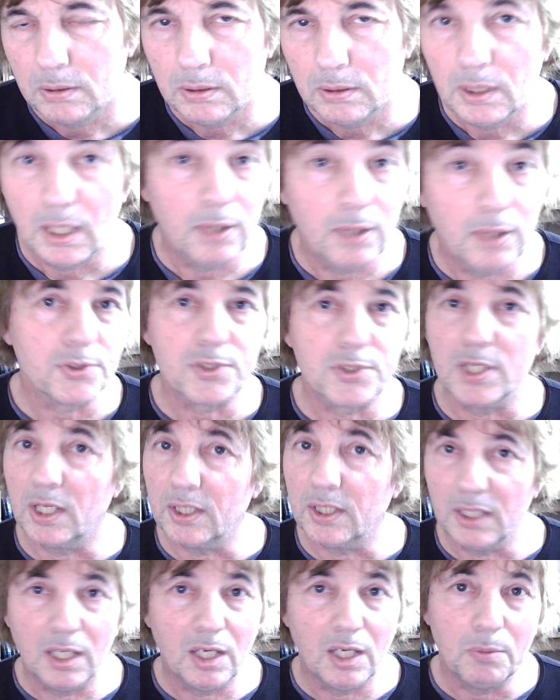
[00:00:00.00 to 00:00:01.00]
that will
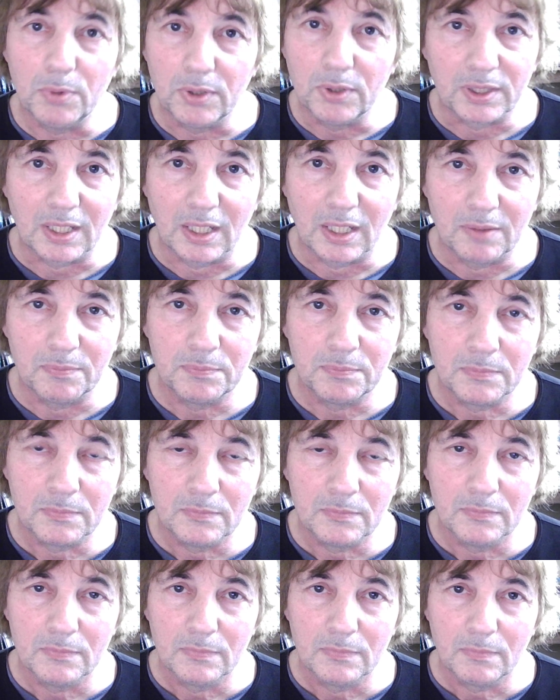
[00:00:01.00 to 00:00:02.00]
start the harmonica.
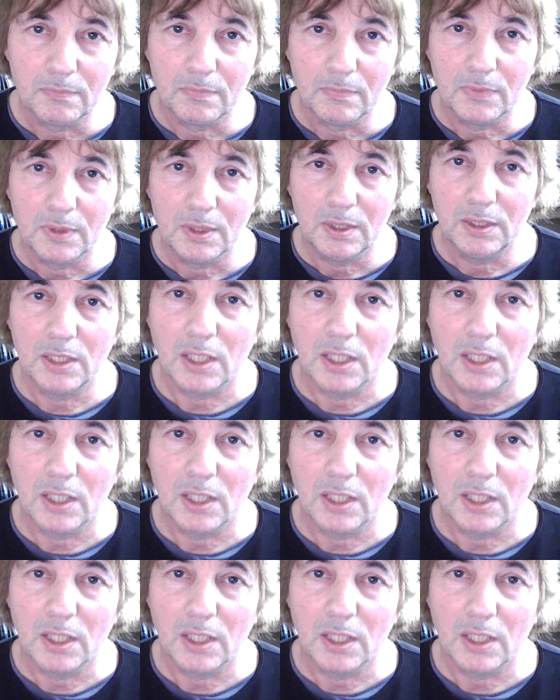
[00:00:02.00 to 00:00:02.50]
You